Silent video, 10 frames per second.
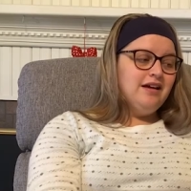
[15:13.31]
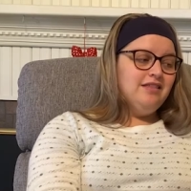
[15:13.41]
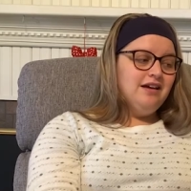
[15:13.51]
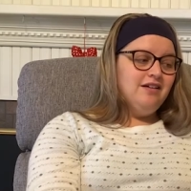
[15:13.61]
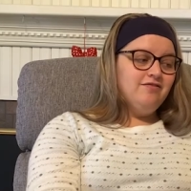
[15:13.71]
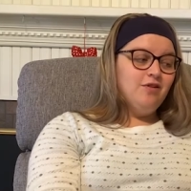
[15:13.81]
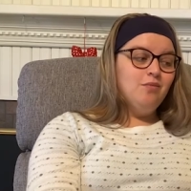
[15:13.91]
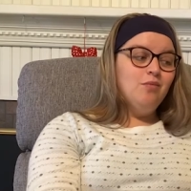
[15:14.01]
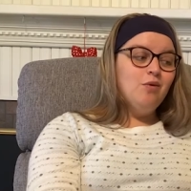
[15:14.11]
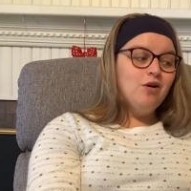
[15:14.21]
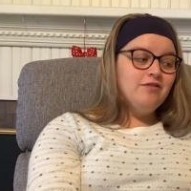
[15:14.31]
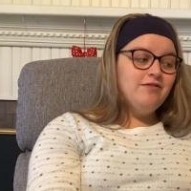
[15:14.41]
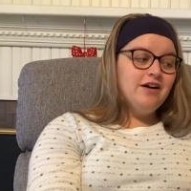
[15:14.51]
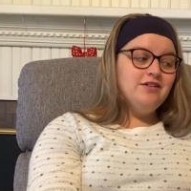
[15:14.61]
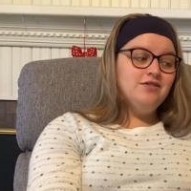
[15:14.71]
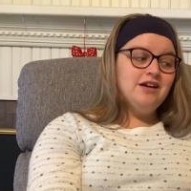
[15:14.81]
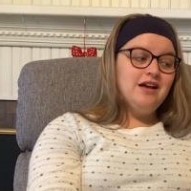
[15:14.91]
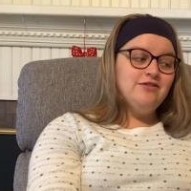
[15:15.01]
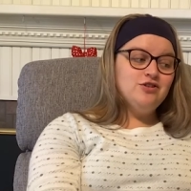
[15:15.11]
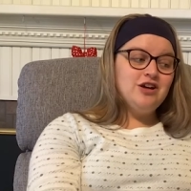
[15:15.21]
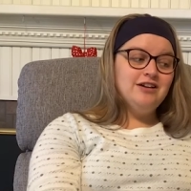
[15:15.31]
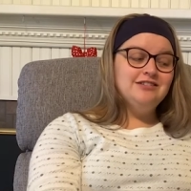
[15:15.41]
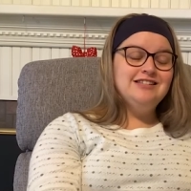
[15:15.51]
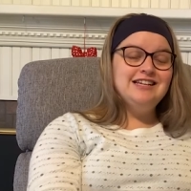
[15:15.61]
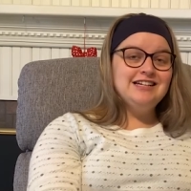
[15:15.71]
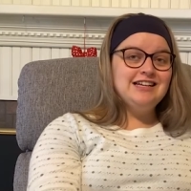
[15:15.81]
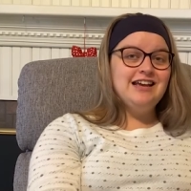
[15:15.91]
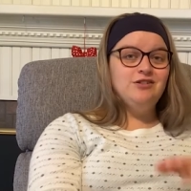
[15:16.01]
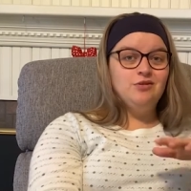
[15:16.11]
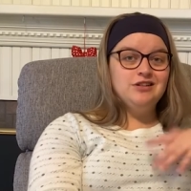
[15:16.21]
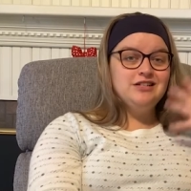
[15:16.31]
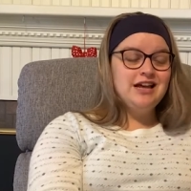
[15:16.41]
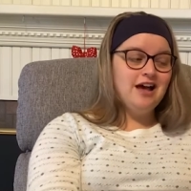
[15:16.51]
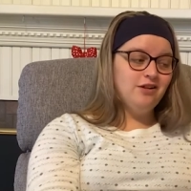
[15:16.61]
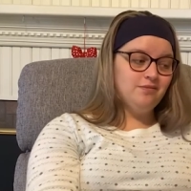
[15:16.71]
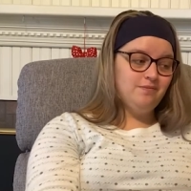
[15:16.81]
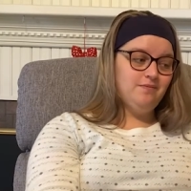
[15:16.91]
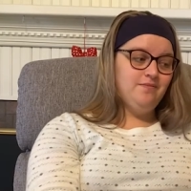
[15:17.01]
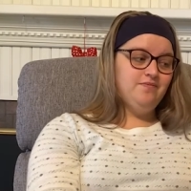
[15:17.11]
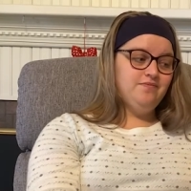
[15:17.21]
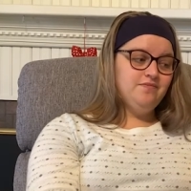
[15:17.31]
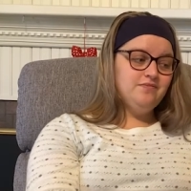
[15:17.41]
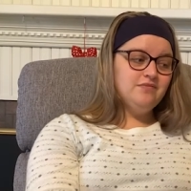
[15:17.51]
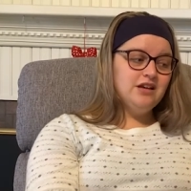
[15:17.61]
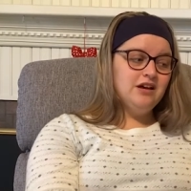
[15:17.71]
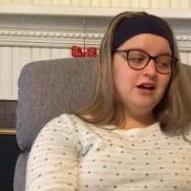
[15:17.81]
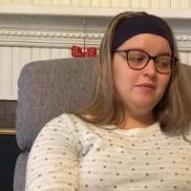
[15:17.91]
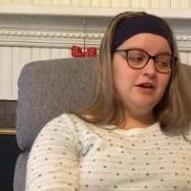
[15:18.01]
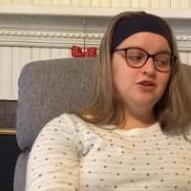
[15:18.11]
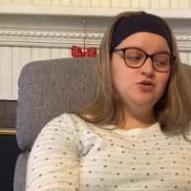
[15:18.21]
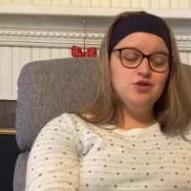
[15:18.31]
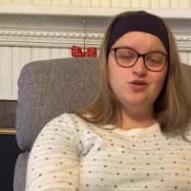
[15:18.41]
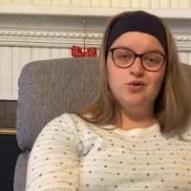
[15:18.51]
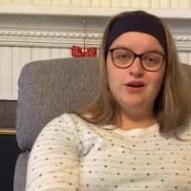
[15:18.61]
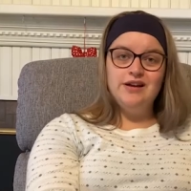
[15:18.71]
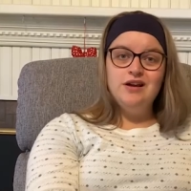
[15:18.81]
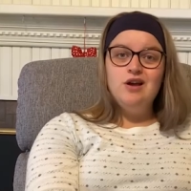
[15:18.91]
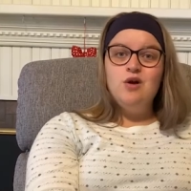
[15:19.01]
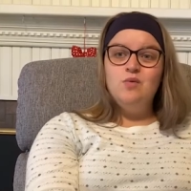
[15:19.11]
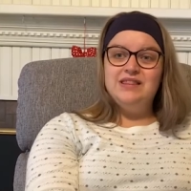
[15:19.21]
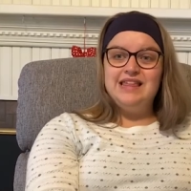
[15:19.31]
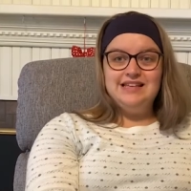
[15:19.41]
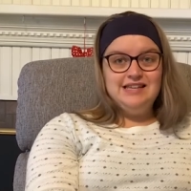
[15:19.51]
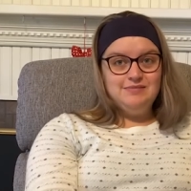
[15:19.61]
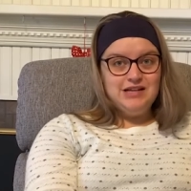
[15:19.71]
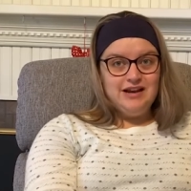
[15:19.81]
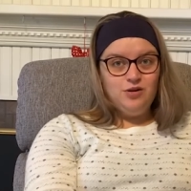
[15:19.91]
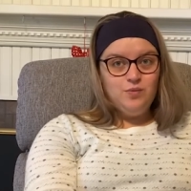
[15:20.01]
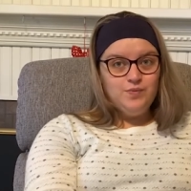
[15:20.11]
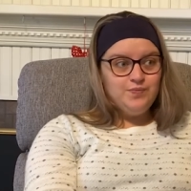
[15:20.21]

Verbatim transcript: And then for more fun, you can have your child dictate or tell um, a new story with that same title.